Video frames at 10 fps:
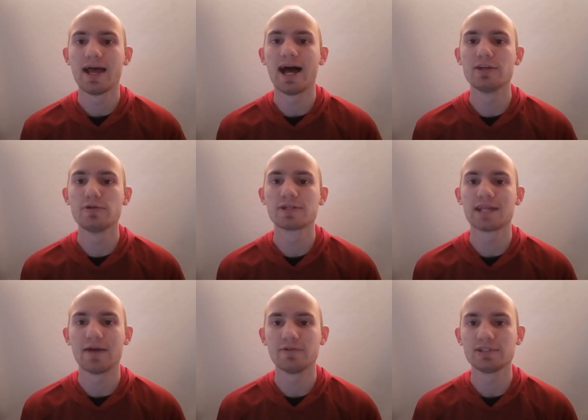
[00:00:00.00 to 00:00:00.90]
I do
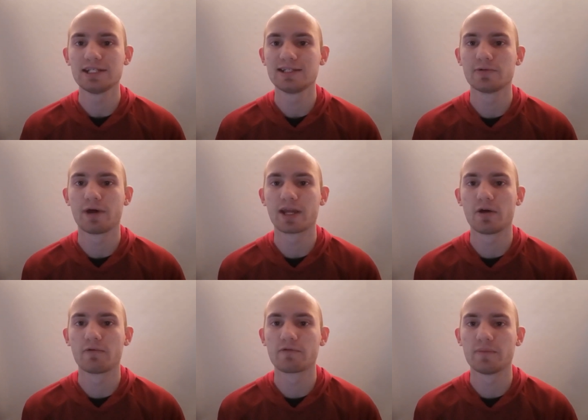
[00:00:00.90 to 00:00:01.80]
this every season where I
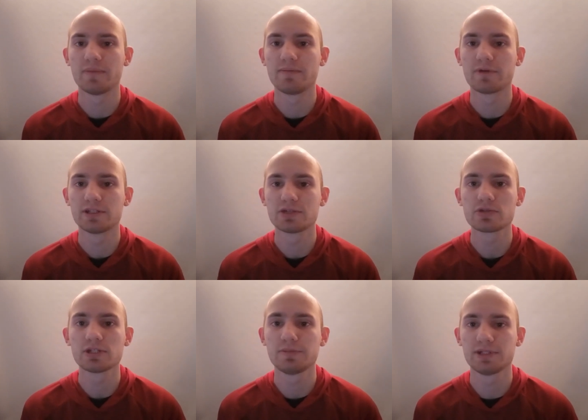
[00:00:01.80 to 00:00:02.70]
go from
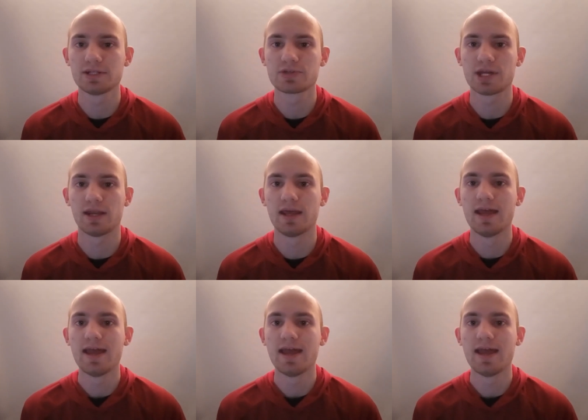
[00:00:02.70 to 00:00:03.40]
position to position